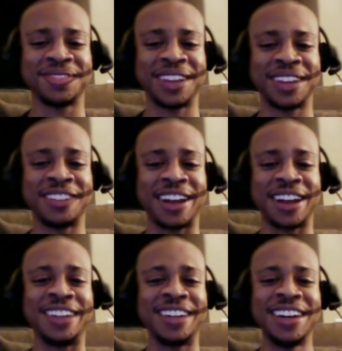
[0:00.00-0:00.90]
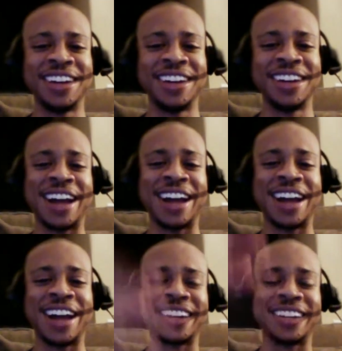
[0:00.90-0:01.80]
It's like he got to
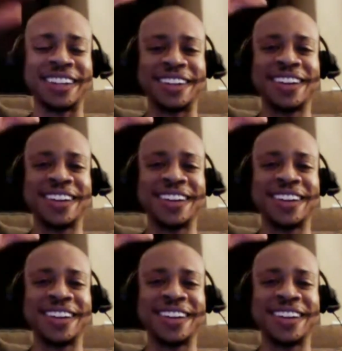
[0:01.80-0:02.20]
like the